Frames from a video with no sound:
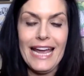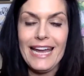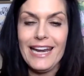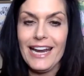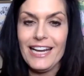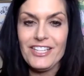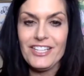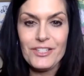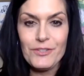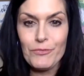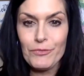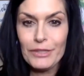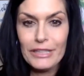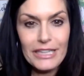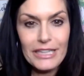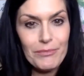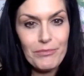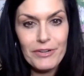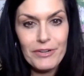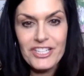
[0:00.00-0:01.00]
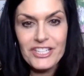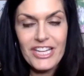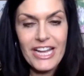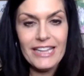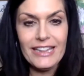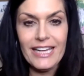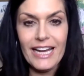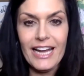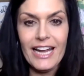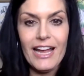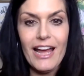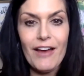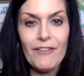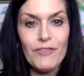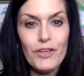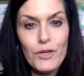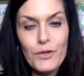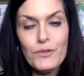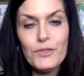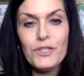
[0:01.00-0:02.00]
And I just really appreciate that. I
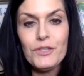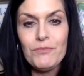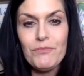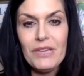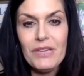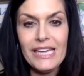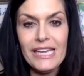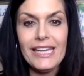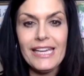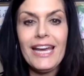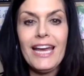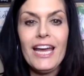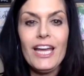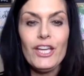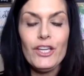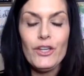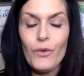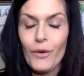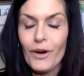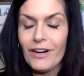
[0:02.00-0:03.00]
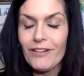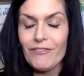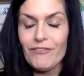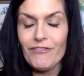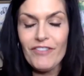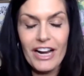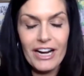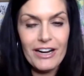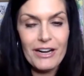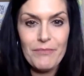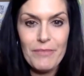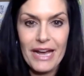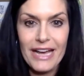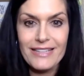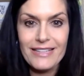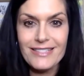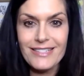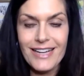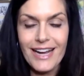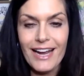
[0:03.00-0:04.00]
have you to be your very
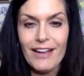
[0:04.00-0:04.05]
best.